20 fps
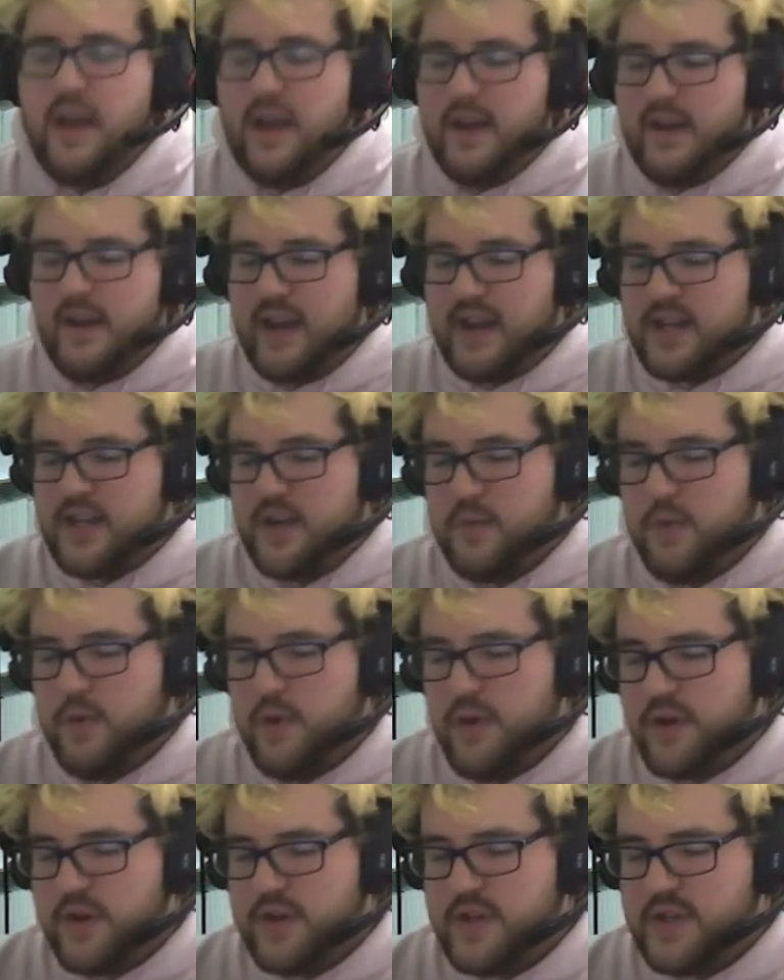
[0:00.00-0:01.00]
Next up, what
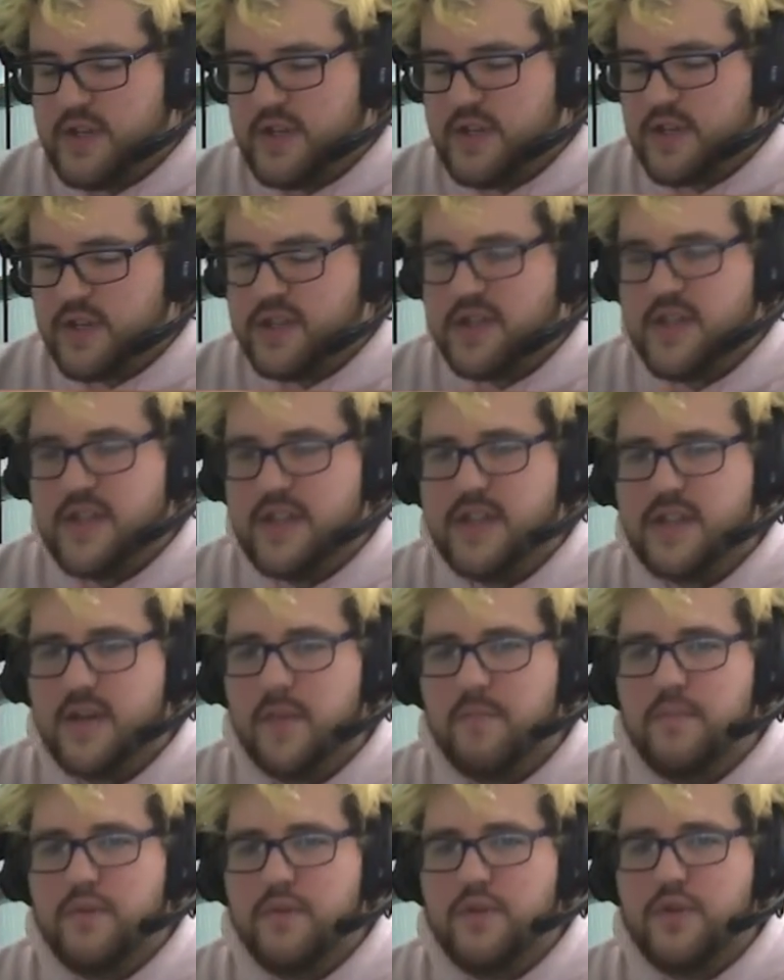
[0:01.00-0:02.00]
you're going to see is this
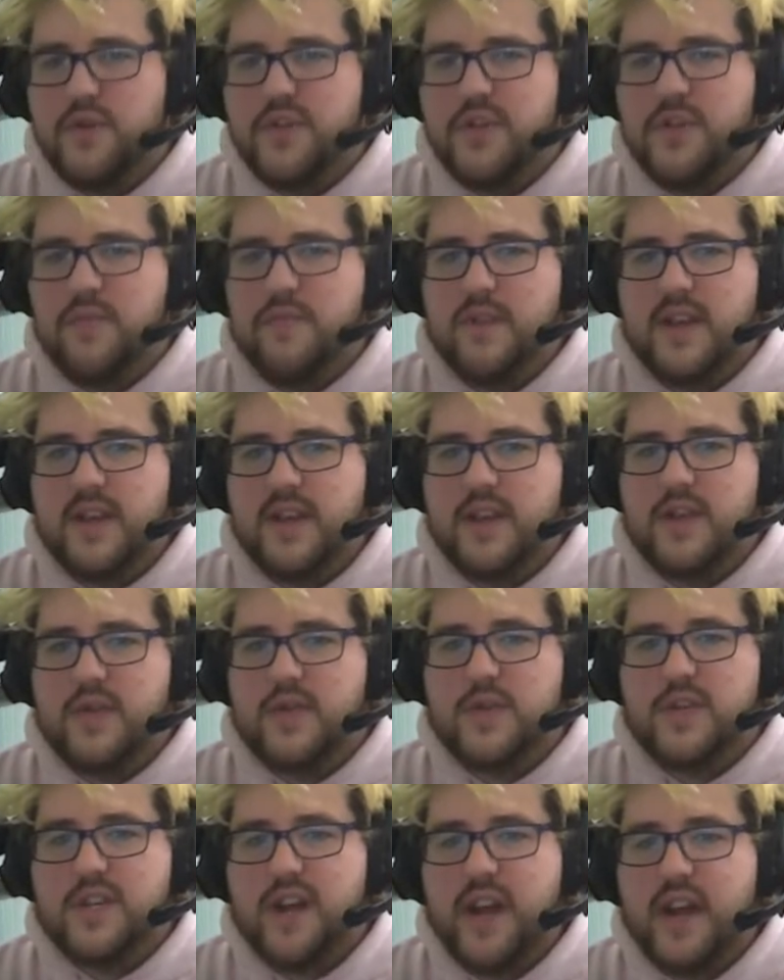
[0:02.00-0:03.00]
blue symbol here. So
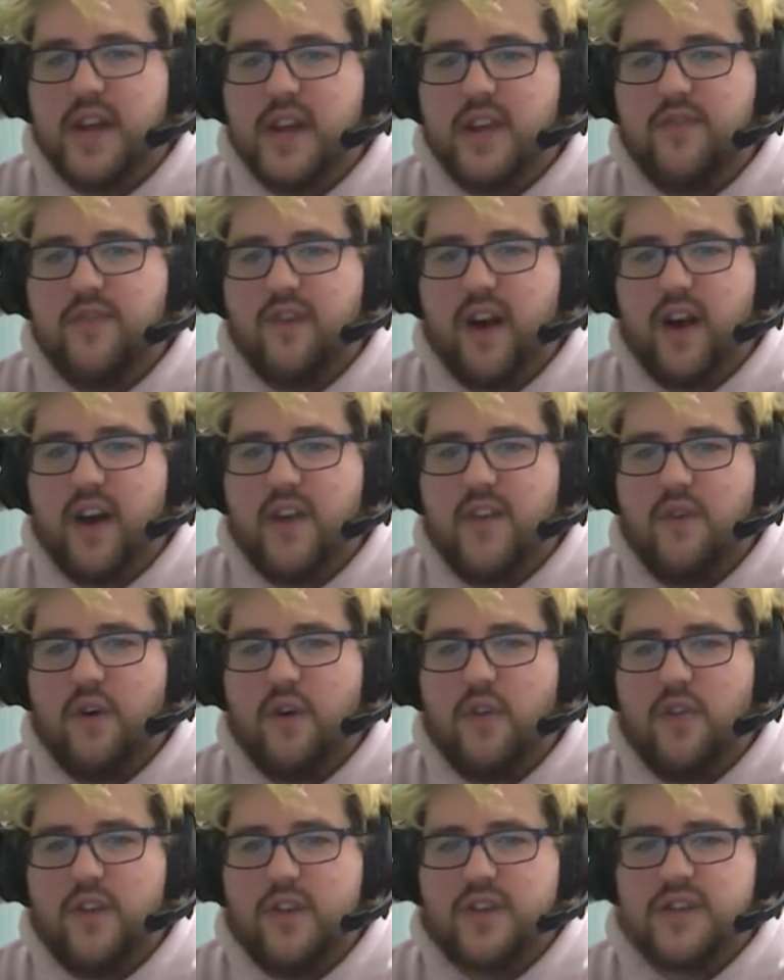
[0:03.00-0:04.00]
it's 95
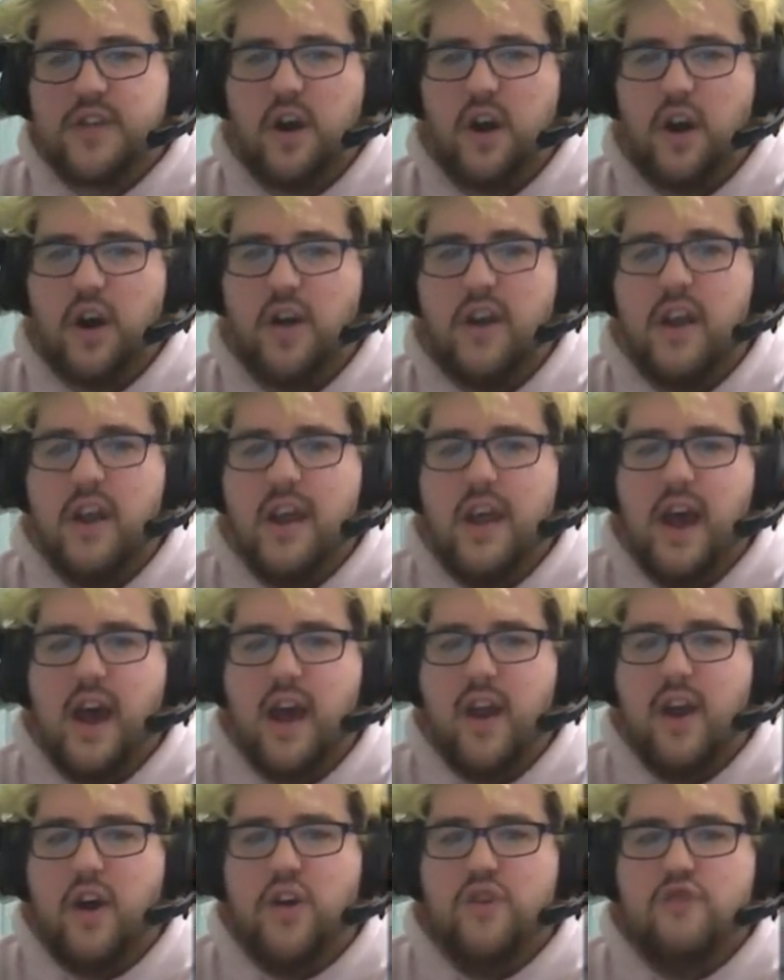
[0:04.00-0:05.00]
on this card and
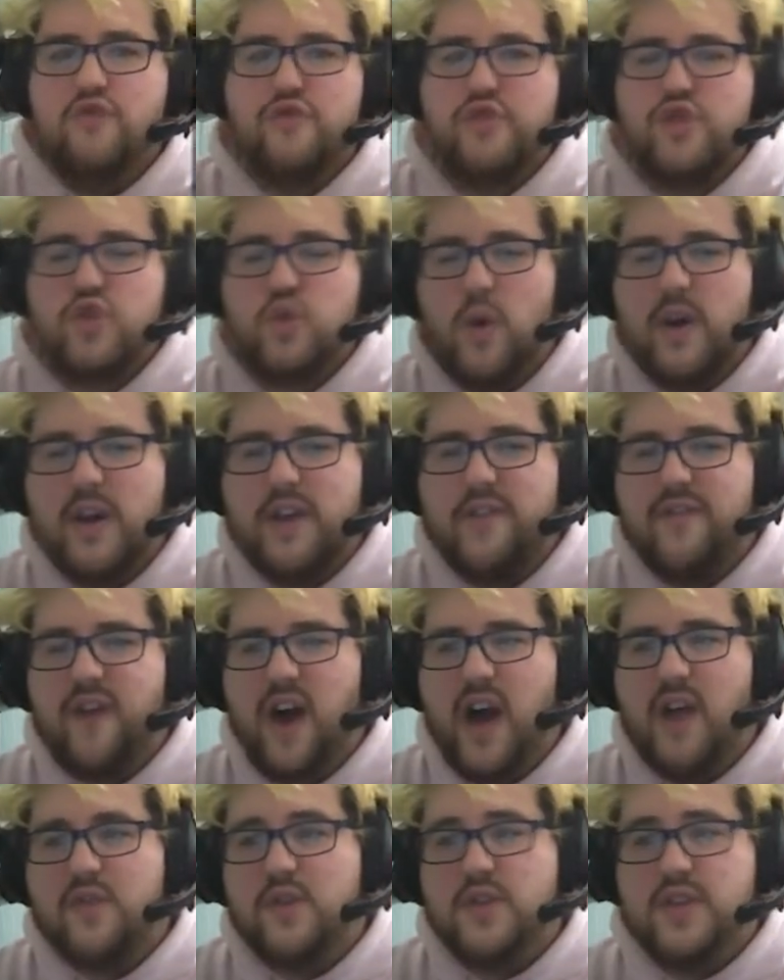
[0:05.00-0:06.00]

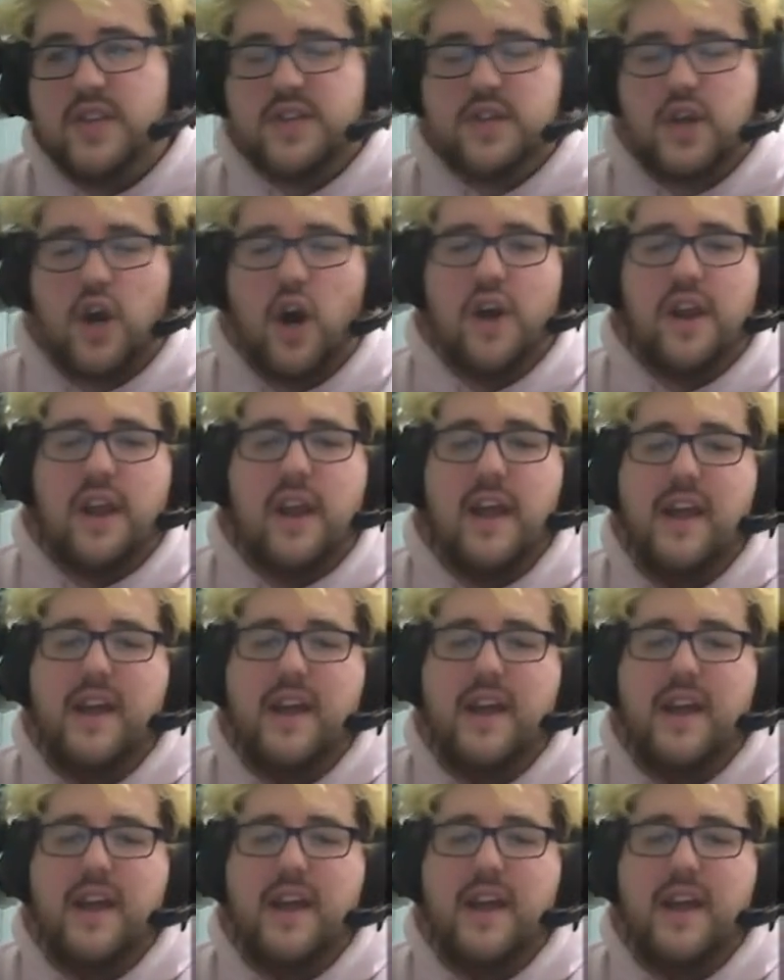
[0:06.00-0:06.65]
125 on this card.